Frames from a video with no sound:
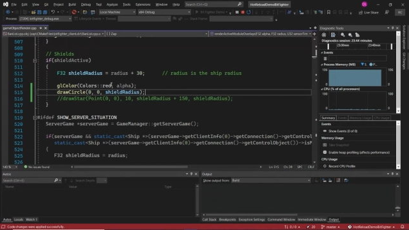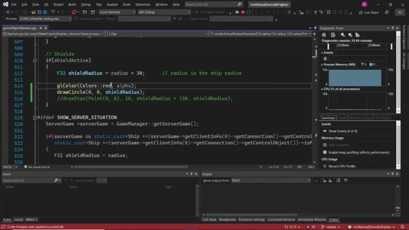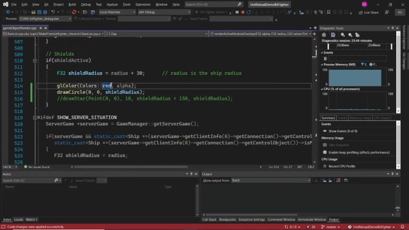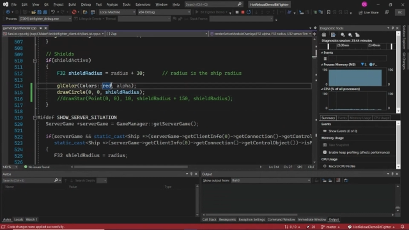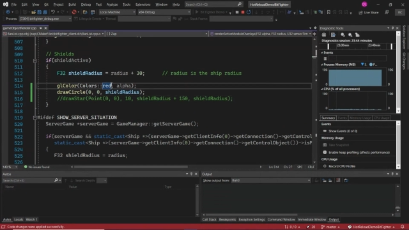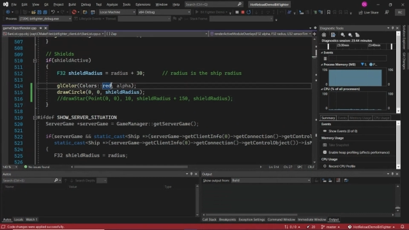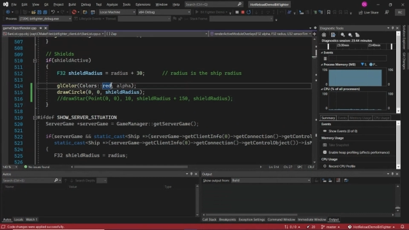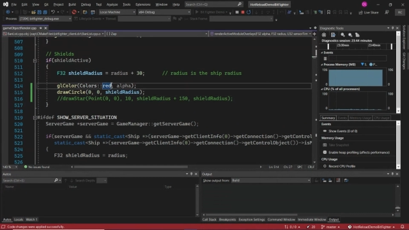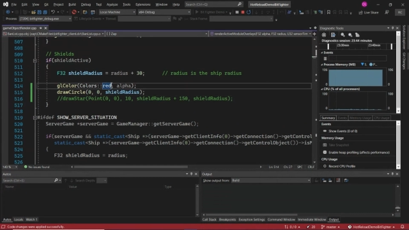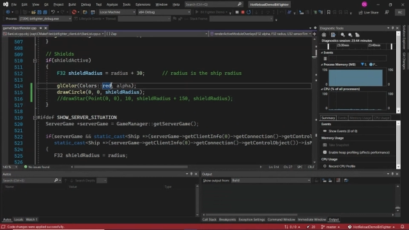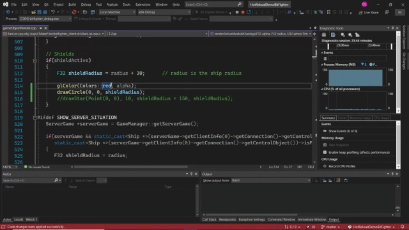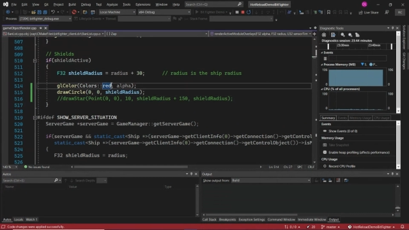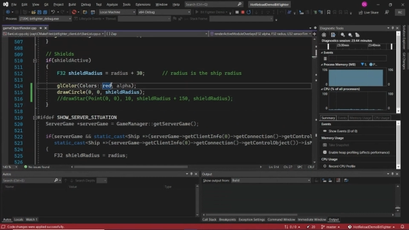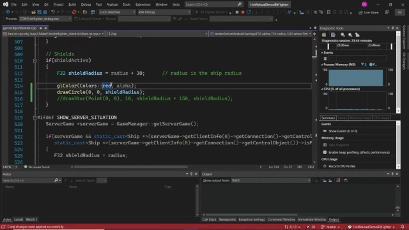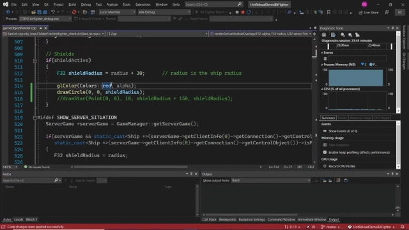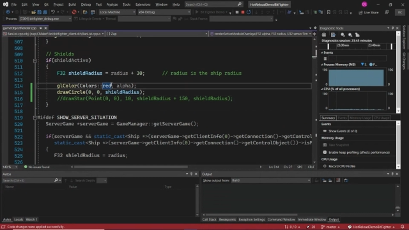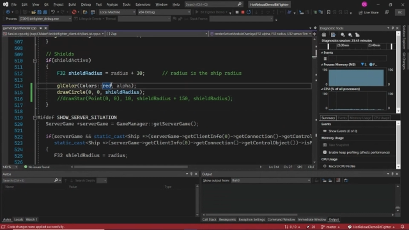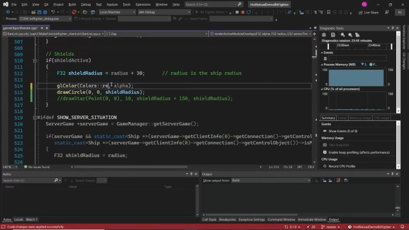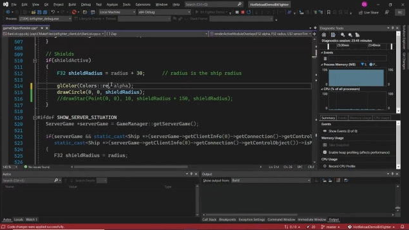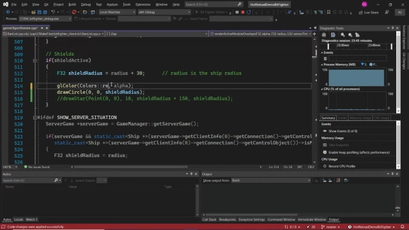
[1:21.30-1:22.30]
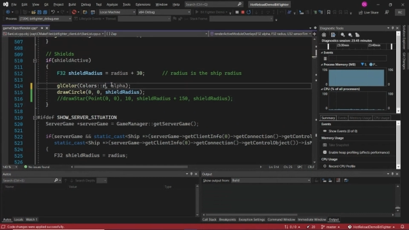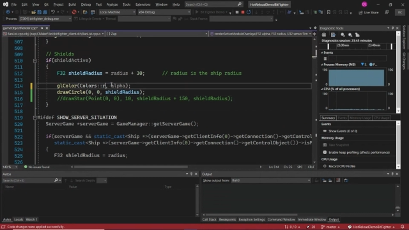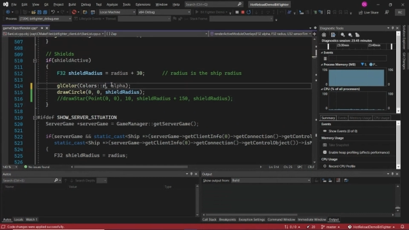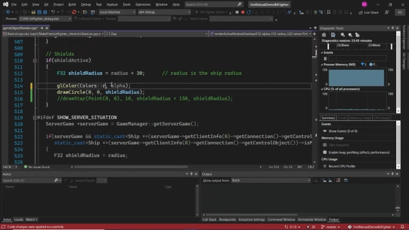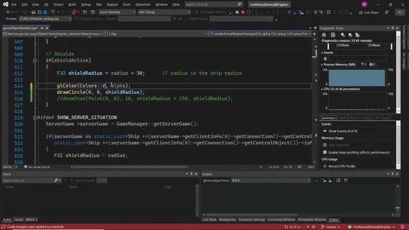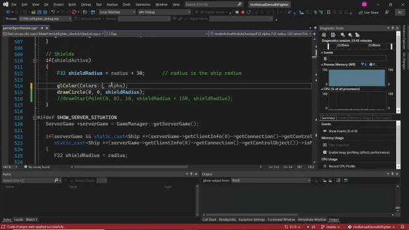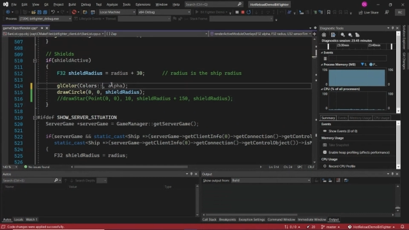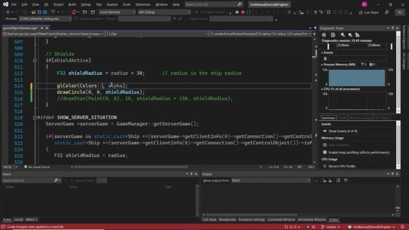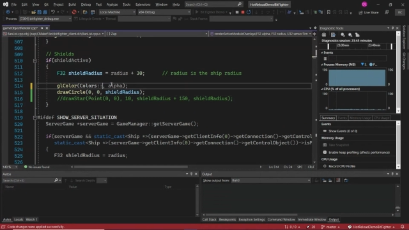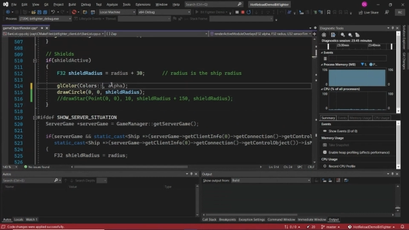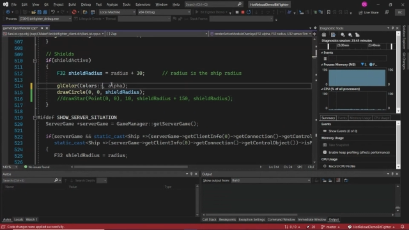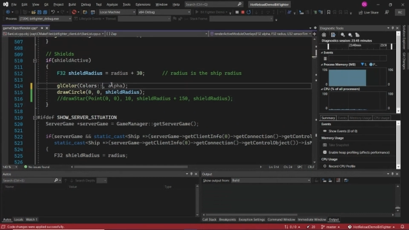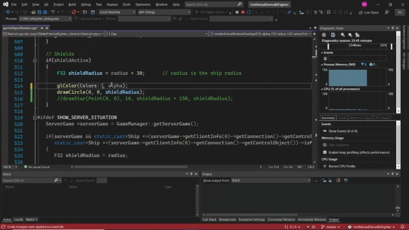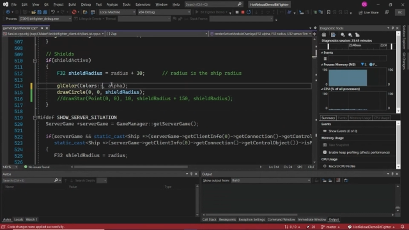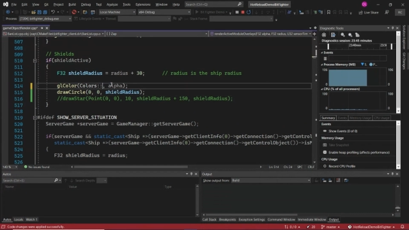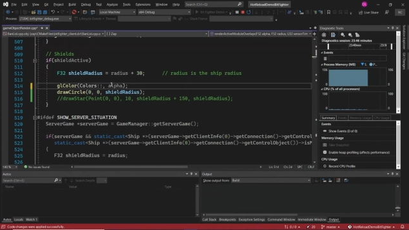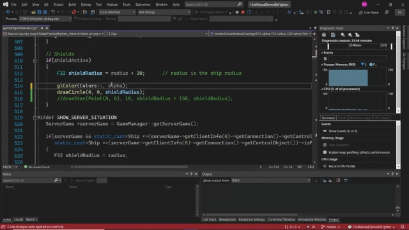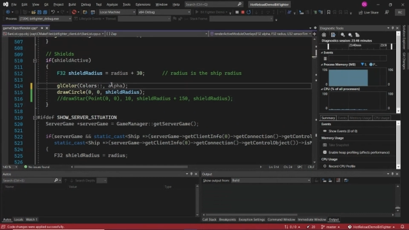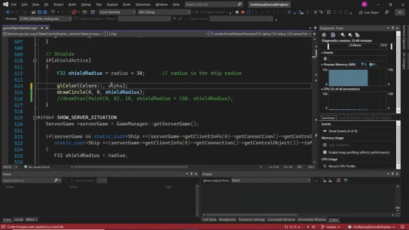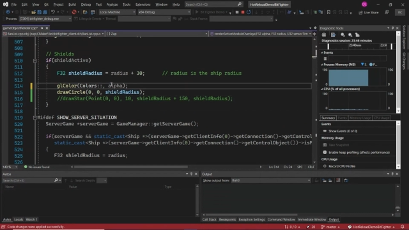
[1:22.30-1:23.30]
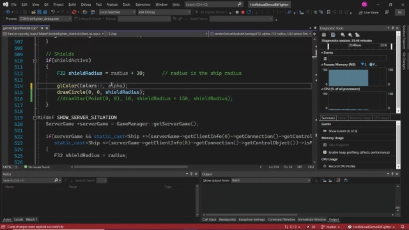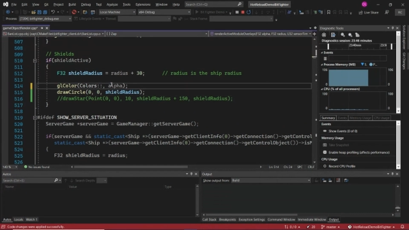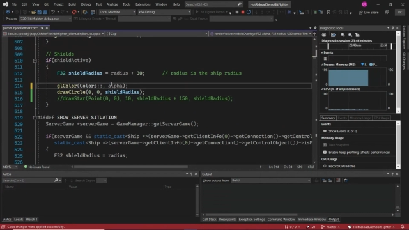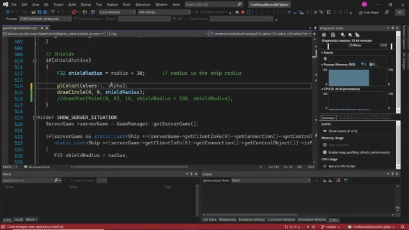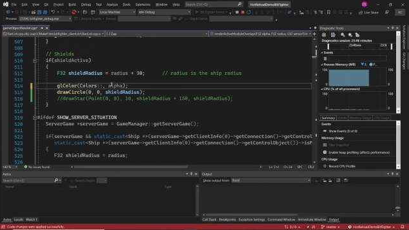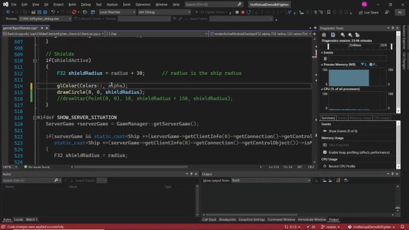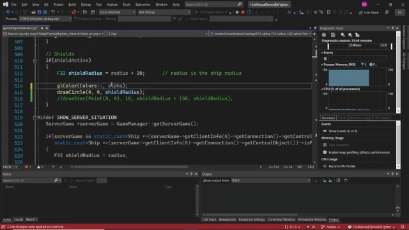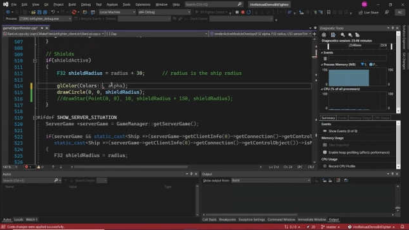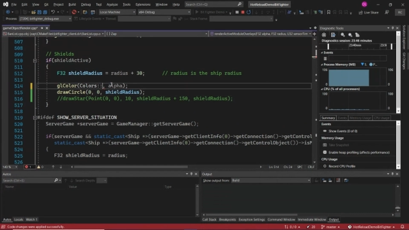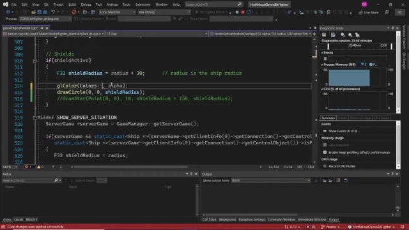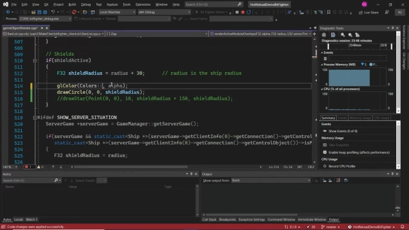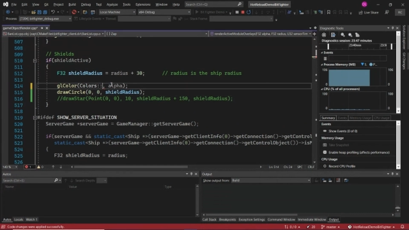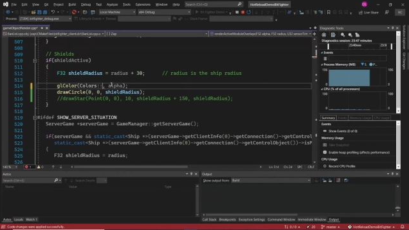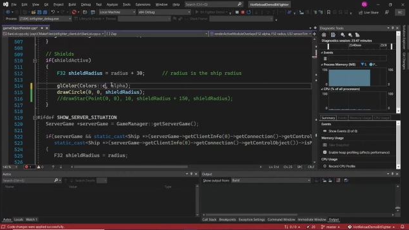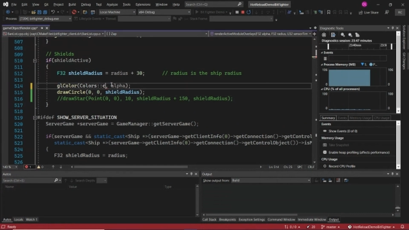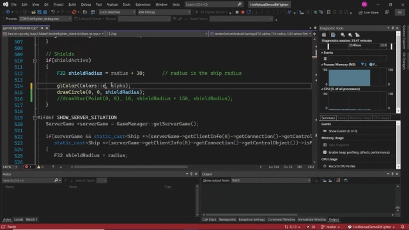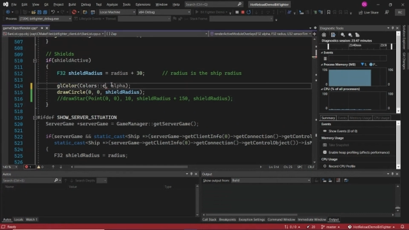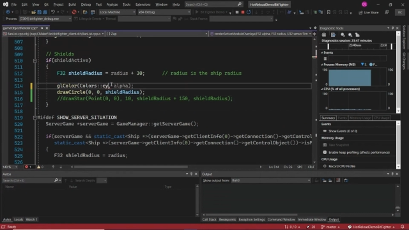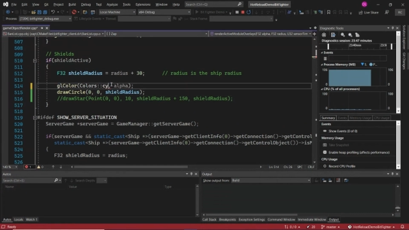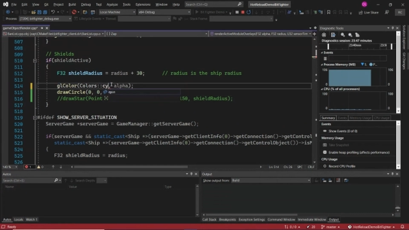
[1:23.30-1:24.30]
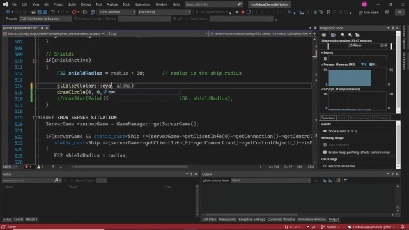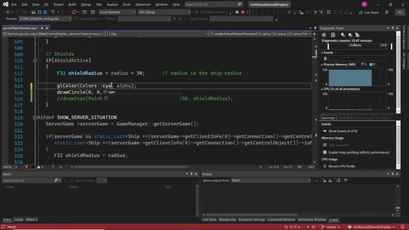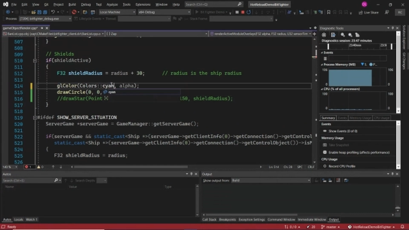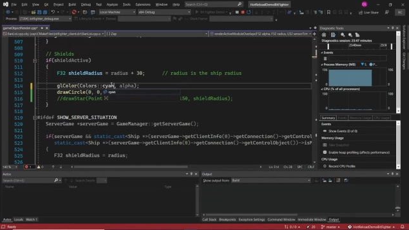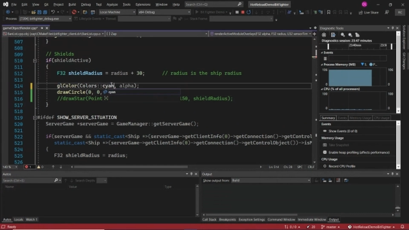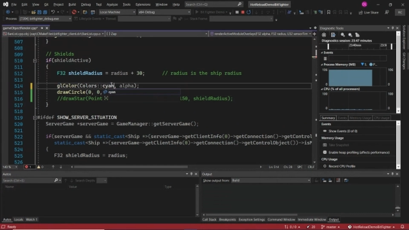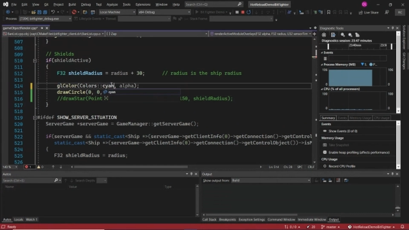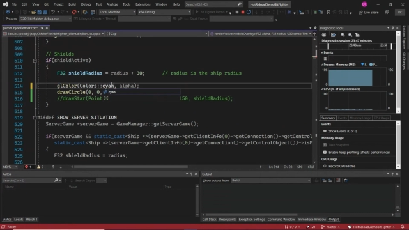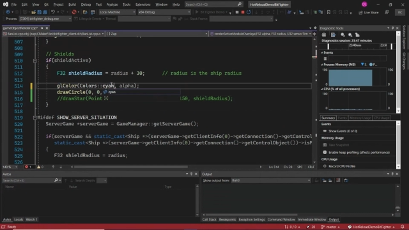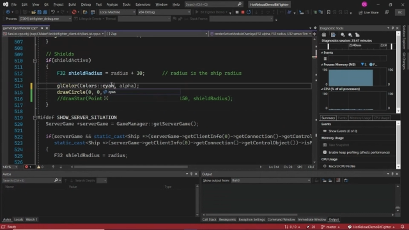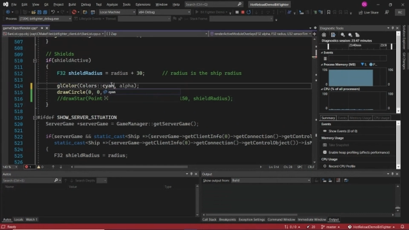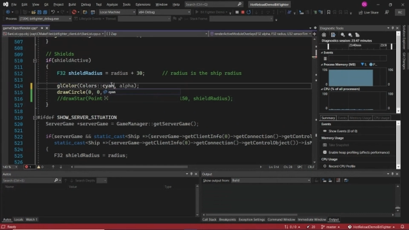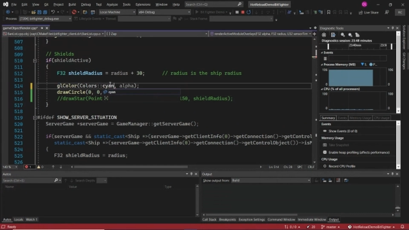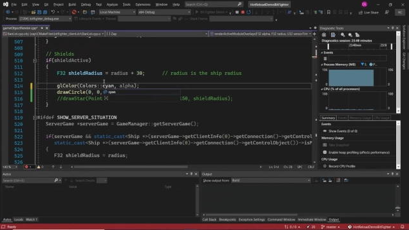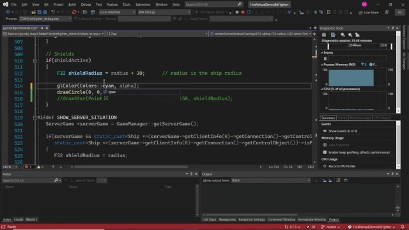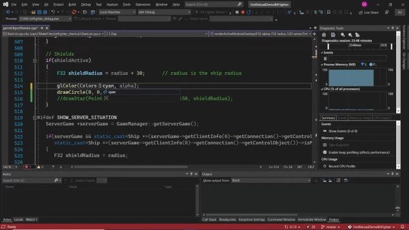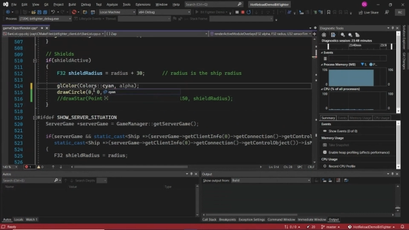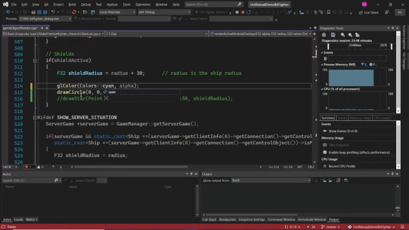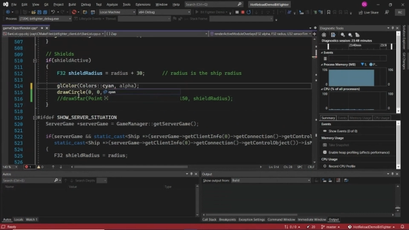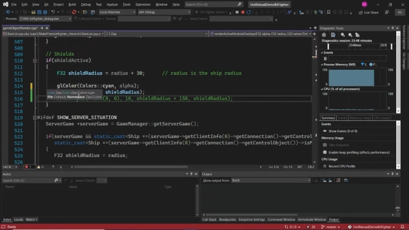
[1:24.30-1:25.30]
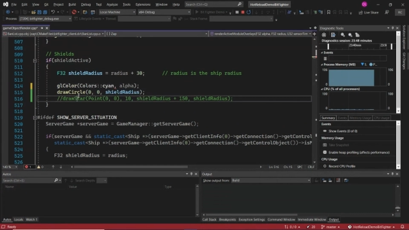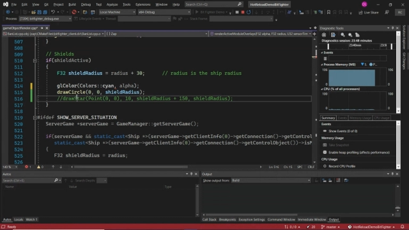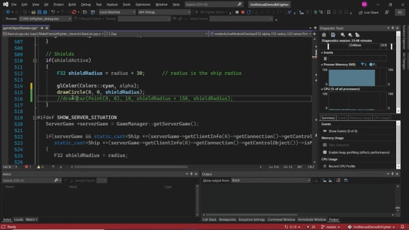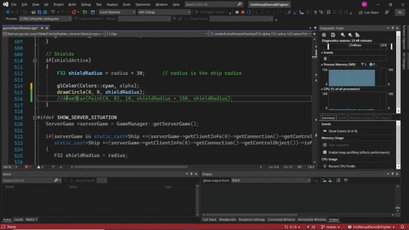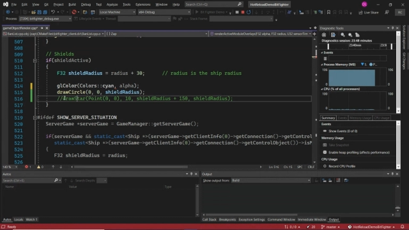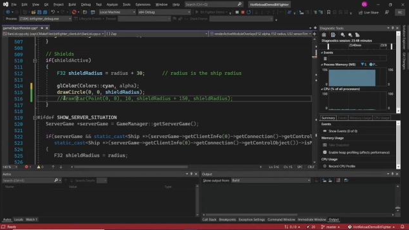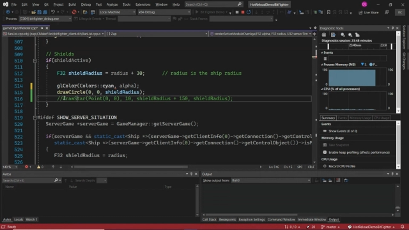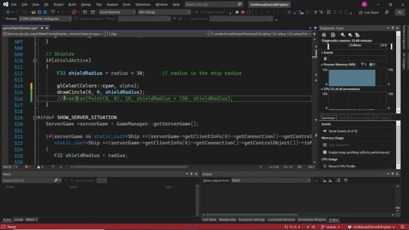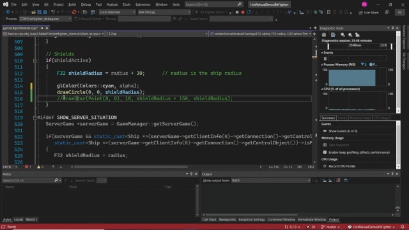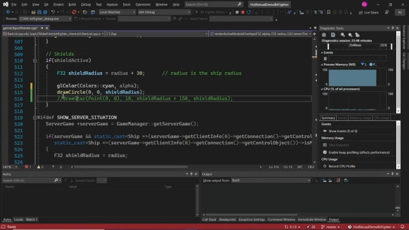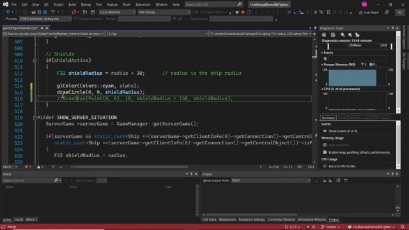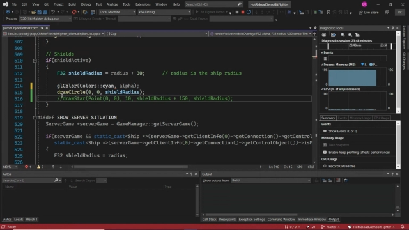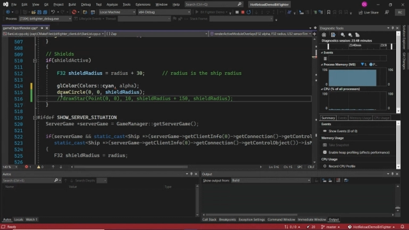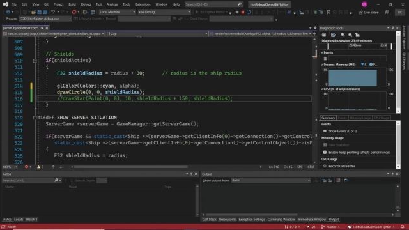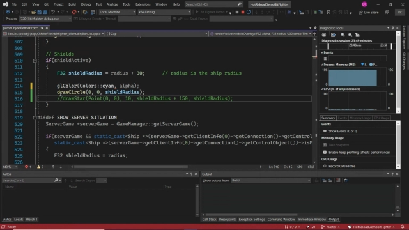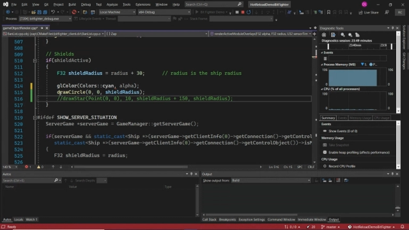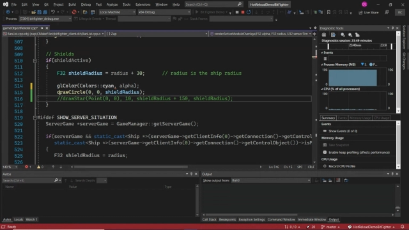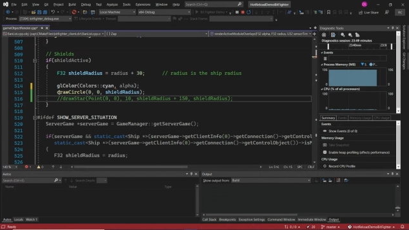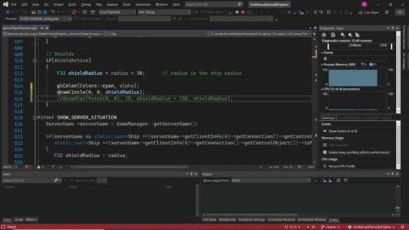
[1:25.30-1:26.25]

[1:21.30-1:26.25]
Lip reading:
(no speaker visible)